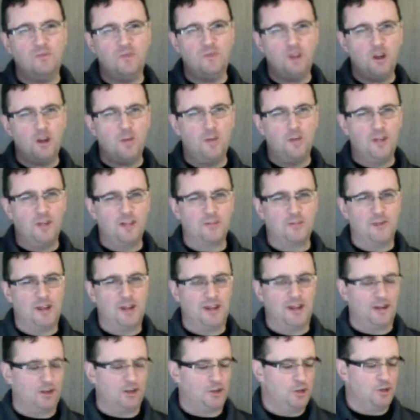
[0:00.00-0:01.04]
Because
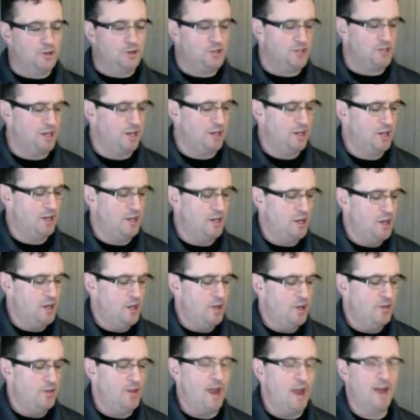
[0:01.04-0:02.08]
being an acoustic,
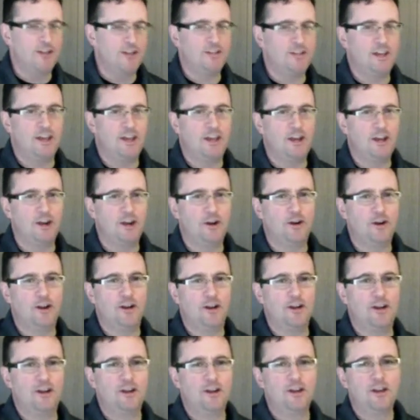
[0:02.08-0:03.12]
the idea here
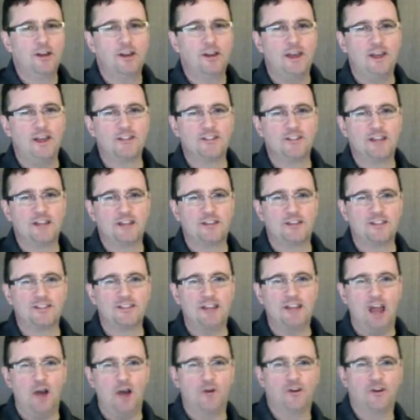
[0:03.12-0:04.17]
is that the
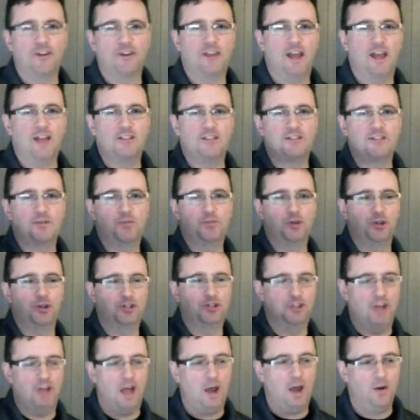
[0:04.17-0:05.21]
sound gets
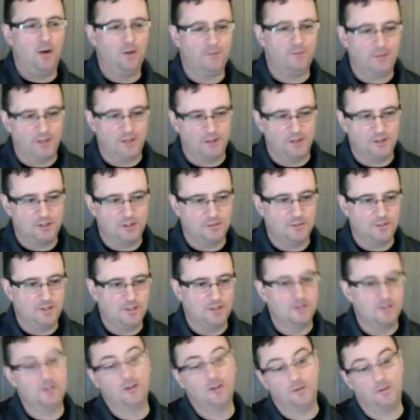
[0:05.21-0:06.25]
pushed out of the
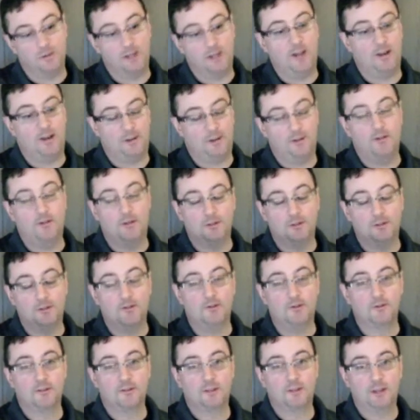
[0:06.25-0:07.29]
instrument so that the
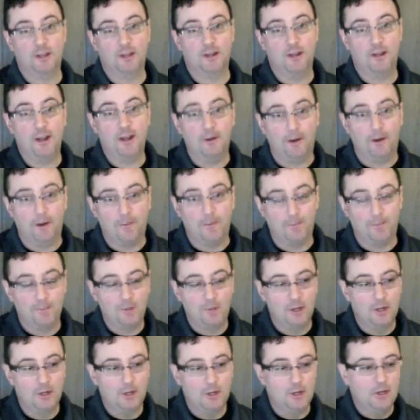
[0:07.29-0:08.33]
listeners can hear it.
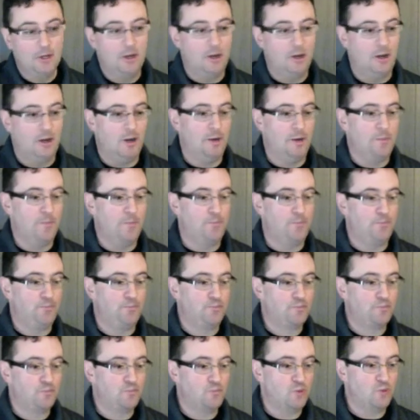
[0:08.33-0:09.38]

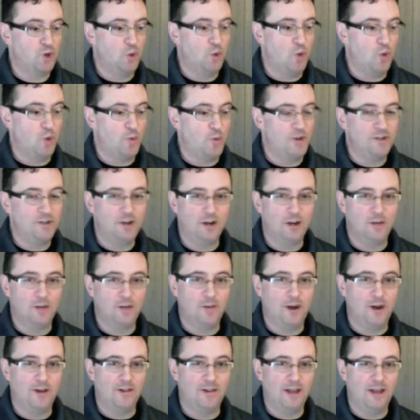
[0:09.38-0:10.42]
When we talk
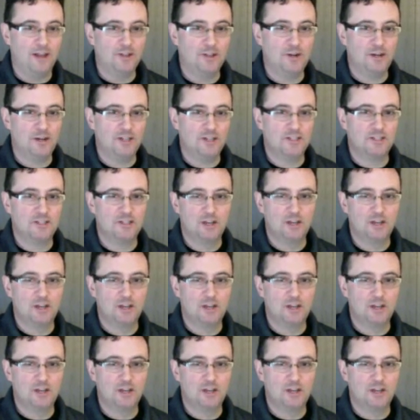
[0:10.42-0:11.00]
about electrics,